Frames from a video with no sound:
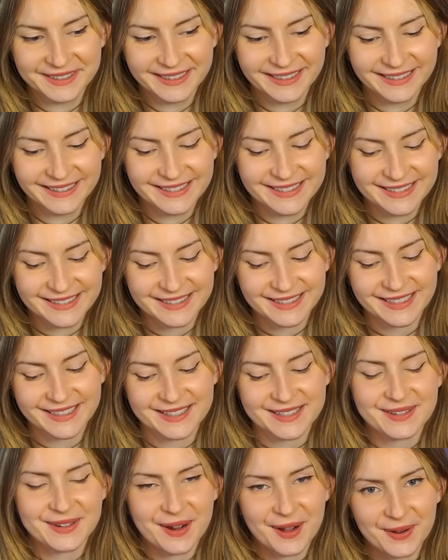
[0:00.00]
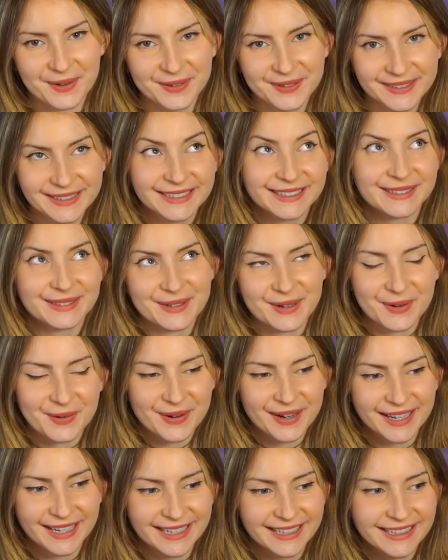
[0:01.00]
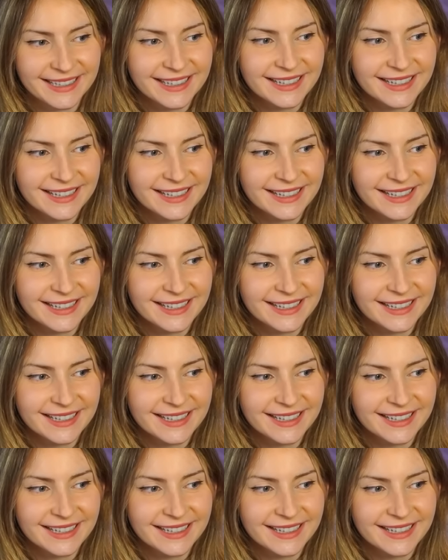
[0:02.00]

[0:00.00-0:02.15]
Because, you know why.